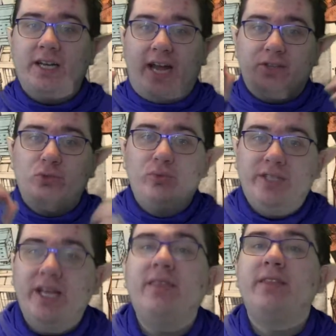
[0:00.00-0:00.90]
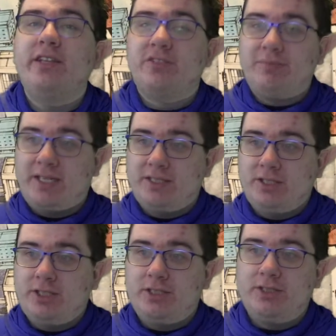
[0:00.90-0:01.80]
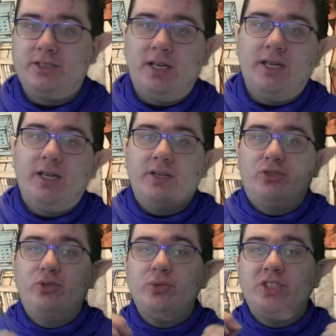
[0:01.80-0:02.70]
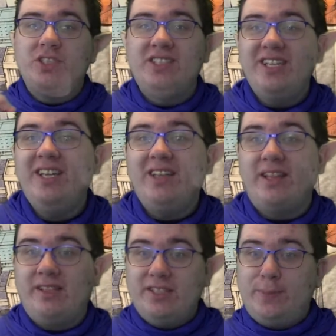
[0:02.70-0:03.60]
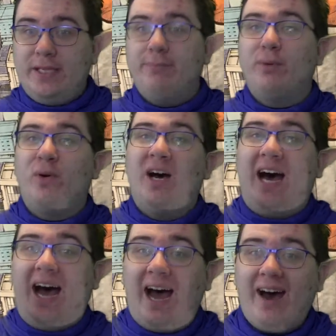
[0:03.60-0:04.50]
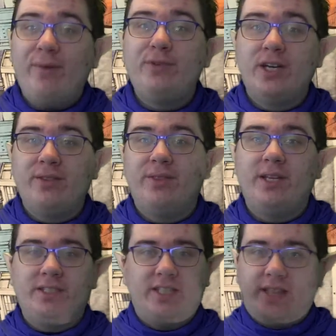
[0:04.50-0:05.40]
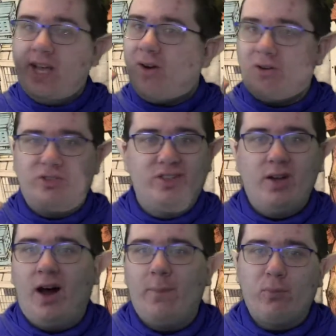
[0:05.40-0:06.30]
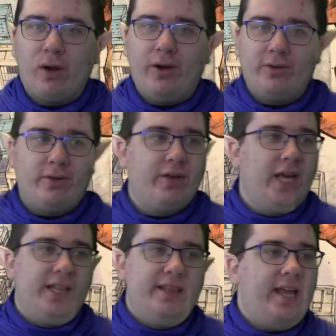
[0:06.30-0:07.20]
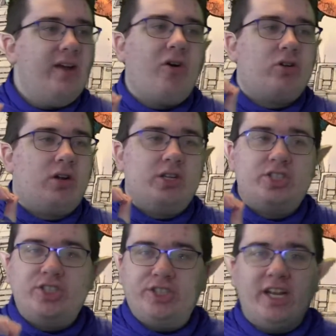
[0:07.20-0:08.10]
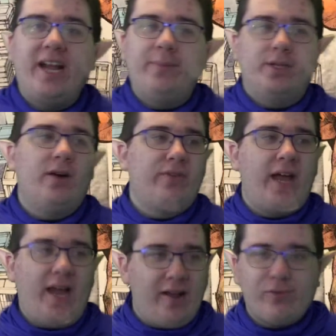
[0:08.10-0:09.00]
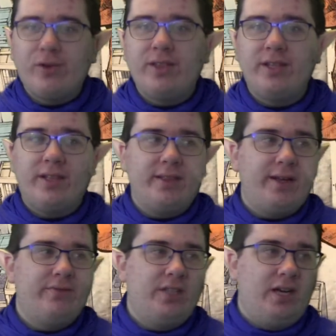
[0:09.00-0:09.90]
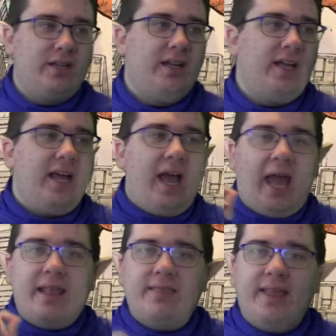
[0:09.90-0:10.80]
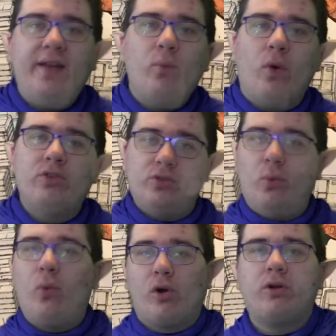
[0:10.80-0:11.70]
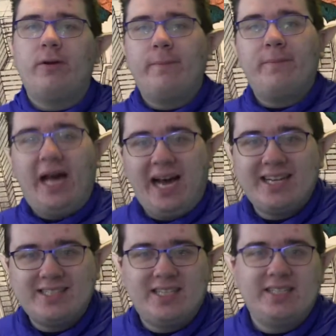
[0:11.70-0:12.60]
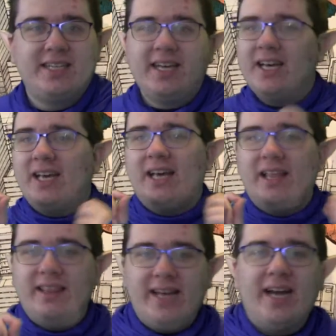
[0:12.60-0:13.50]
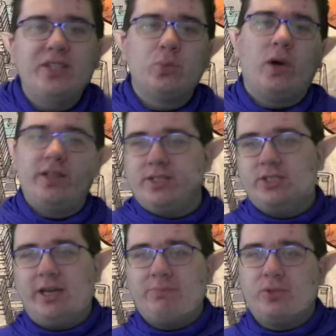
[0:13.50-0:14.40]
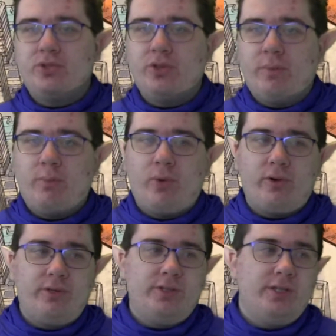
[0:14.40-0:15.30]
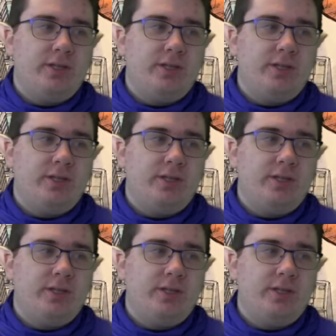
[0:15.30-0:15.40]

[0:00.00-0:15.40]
and to get these messages, to see that these people have done things that they are not proud of. They are ashamed of everything that they have done and they want to work past it. That is why this chapter is so important.